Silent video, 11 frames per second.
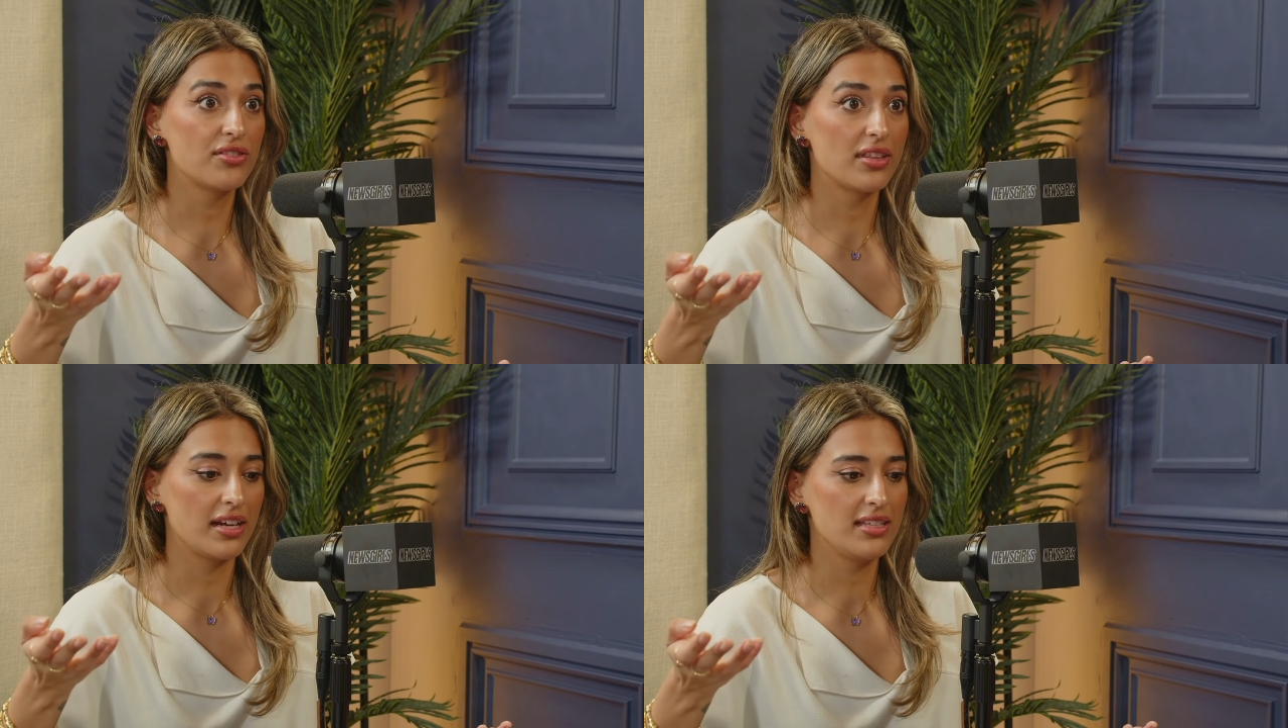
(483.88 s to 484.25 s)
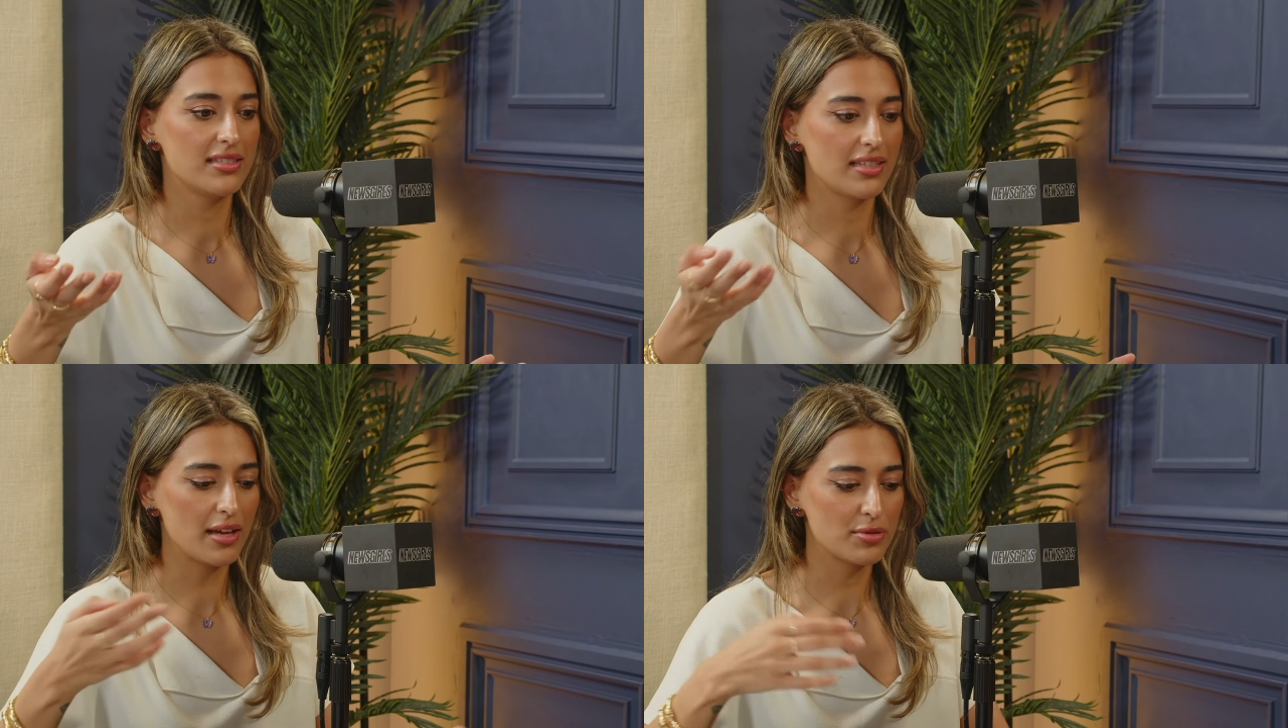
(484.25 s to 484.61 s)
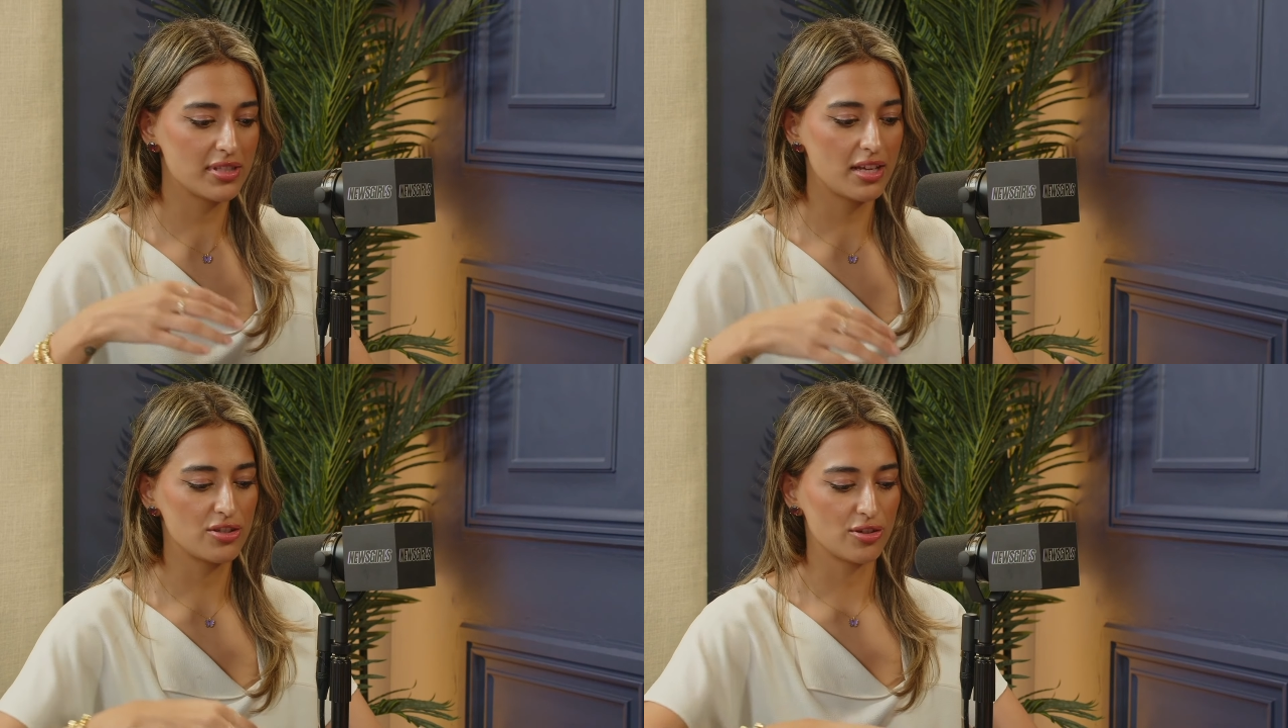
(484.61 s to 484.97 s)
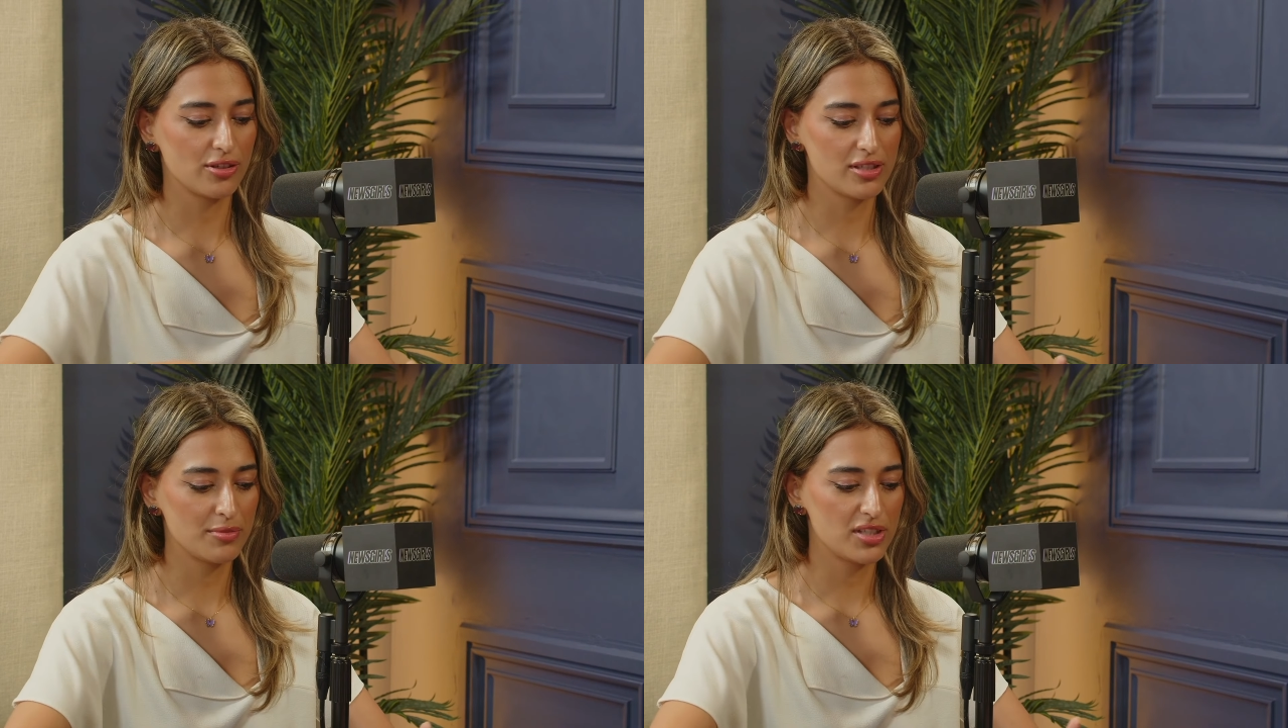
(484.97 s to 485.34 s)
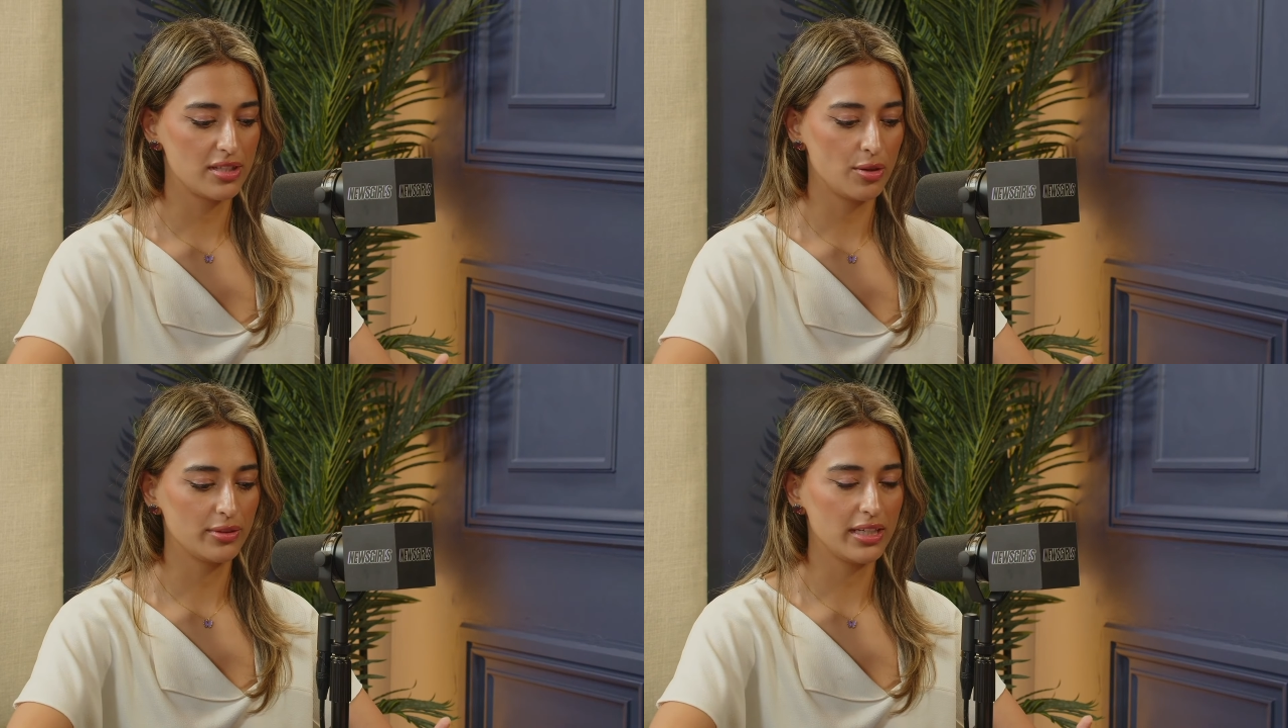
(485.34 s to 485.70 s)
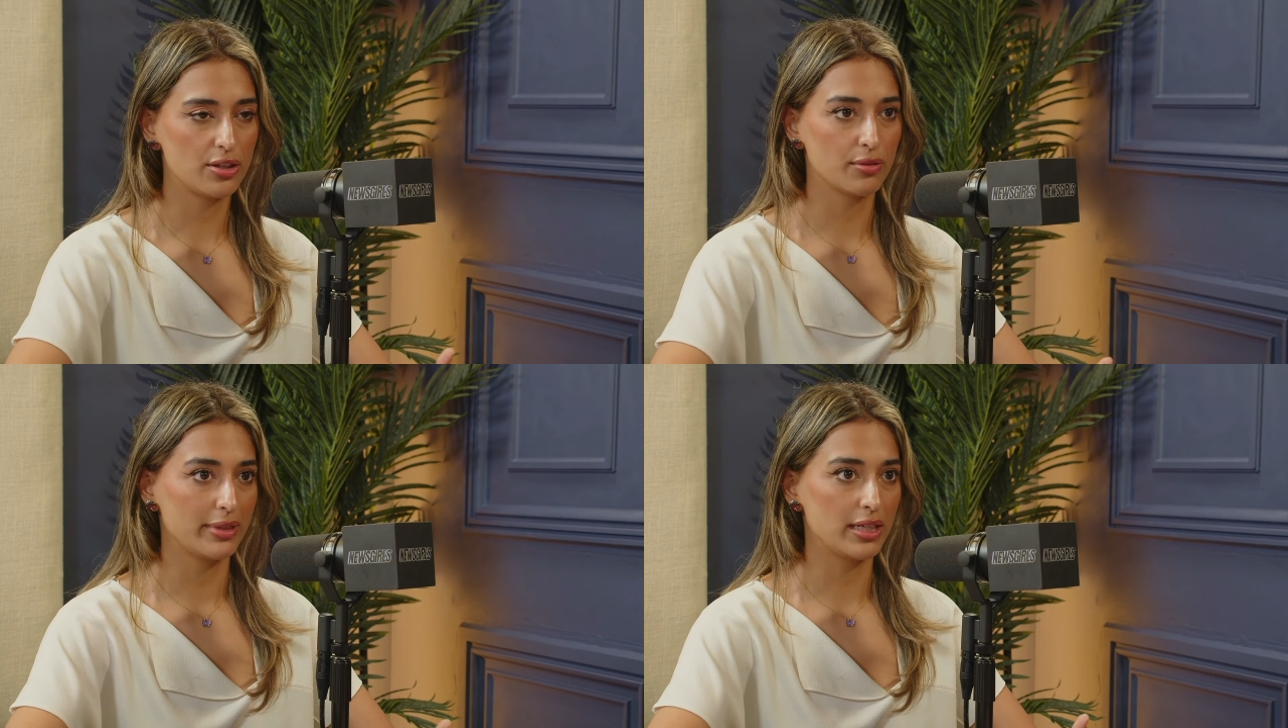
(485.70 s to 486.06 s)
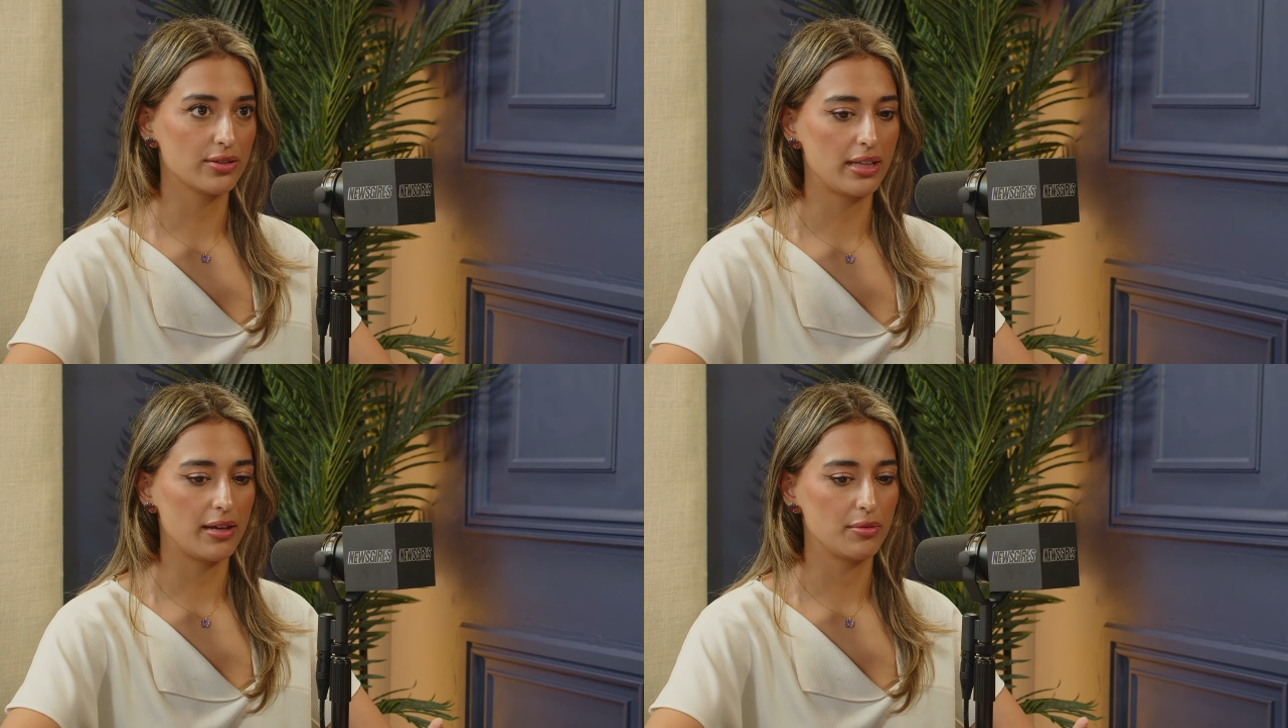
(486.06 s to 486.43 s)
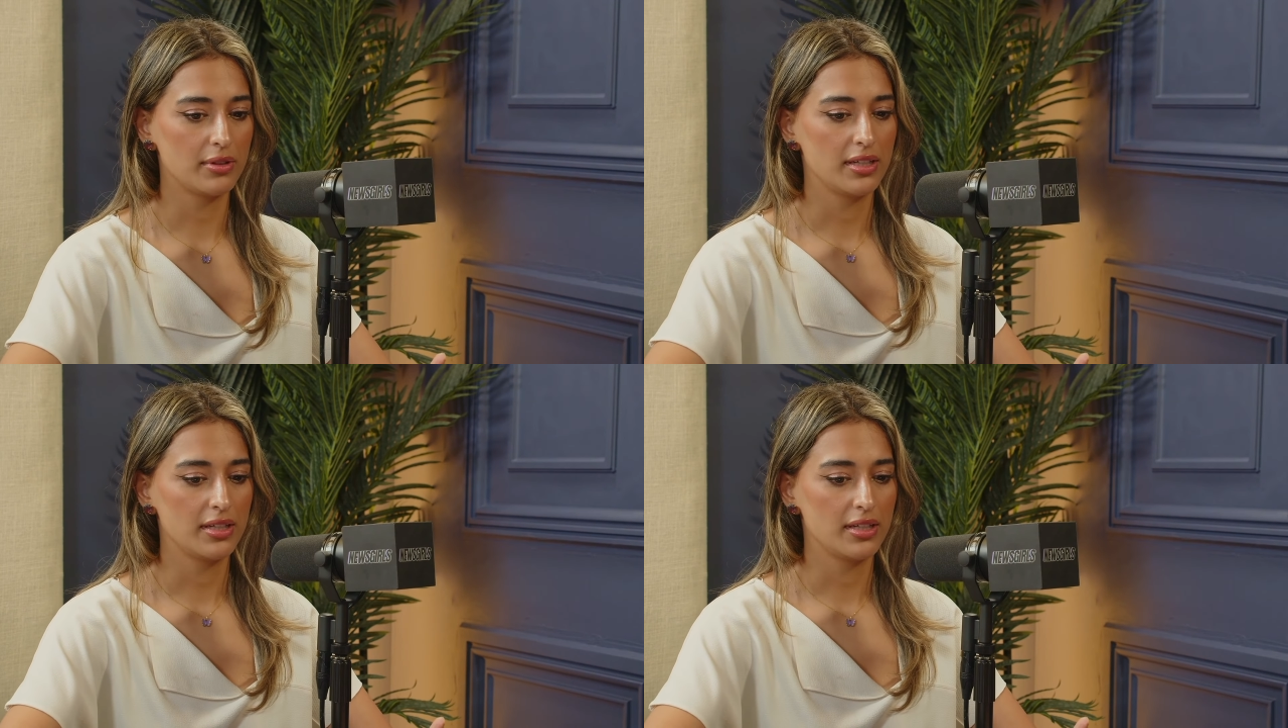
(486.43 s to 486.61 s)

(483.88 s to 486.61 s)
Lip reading: that he said was that journalism is the only career that